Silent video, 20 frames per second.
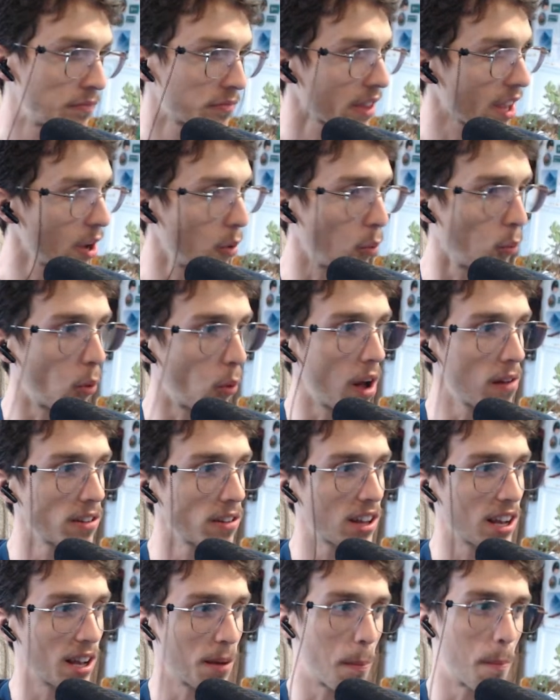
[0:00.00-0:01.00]
one
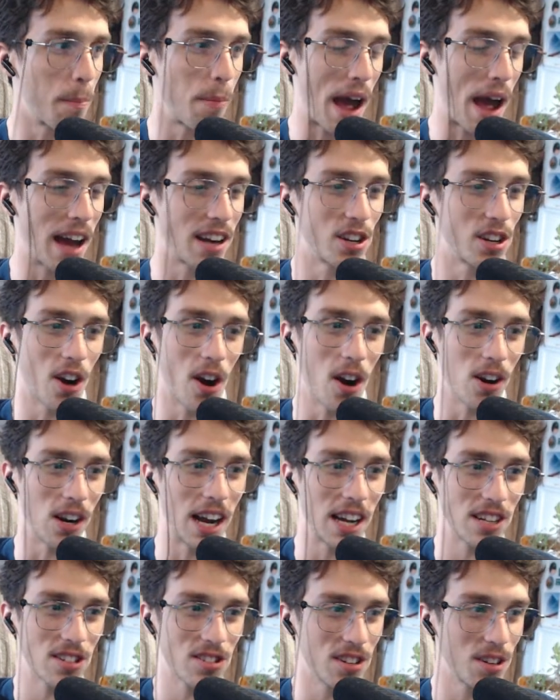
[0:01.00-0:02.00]
like bad car
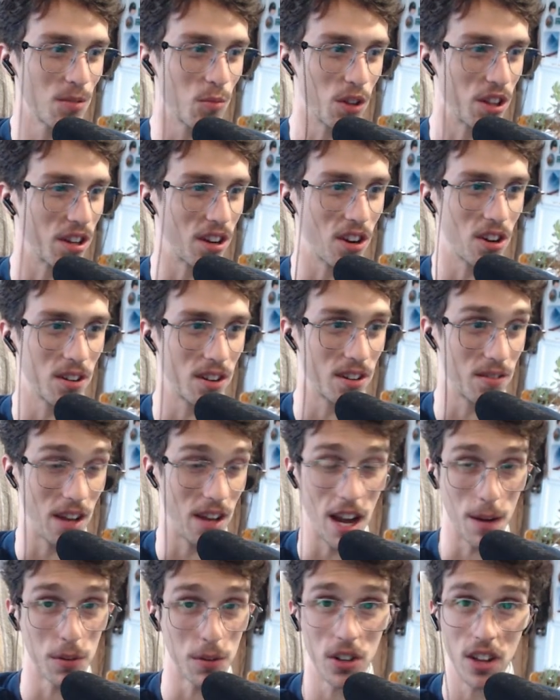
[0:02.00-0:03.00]
accident with a
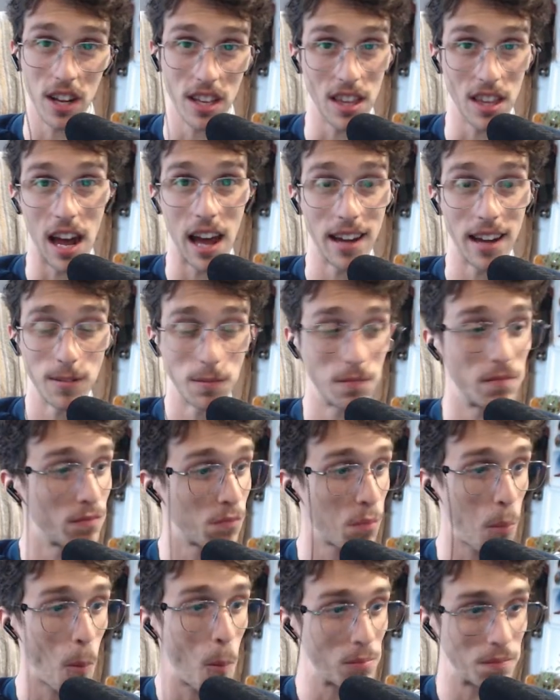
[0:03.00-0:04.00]
camera like that,
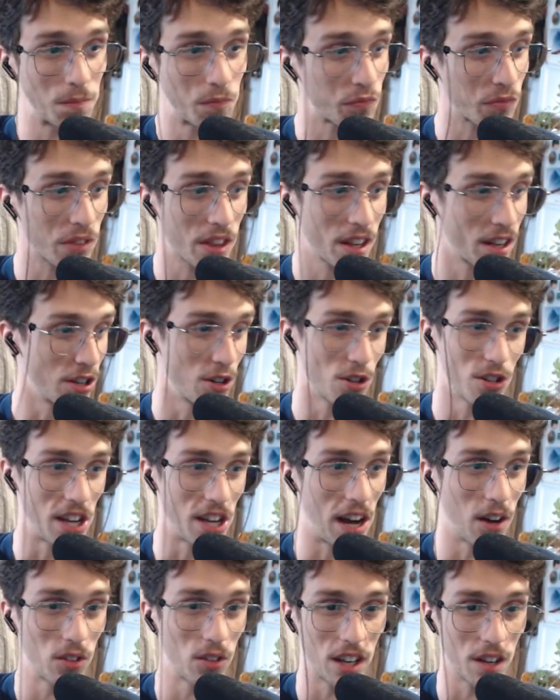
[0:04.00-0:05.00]
you're
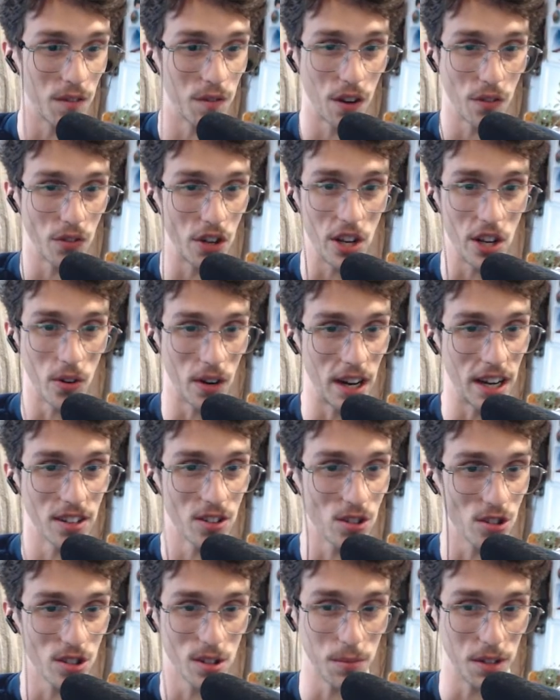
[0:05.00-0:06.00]
down like 50 grand or
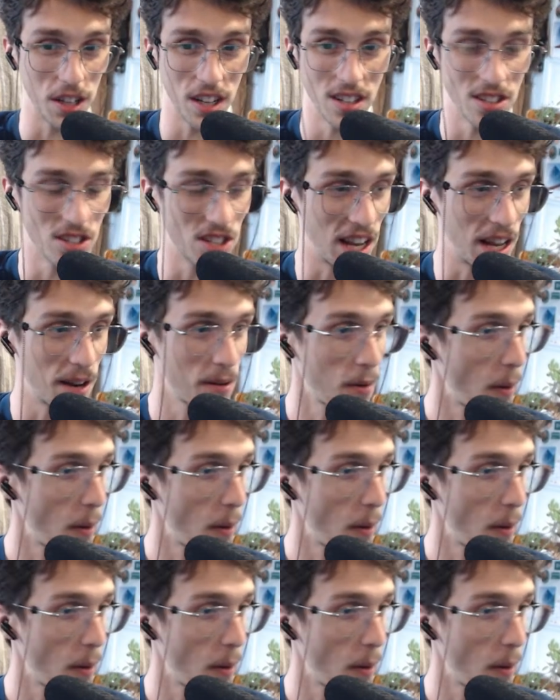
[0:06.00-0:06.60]
something insane.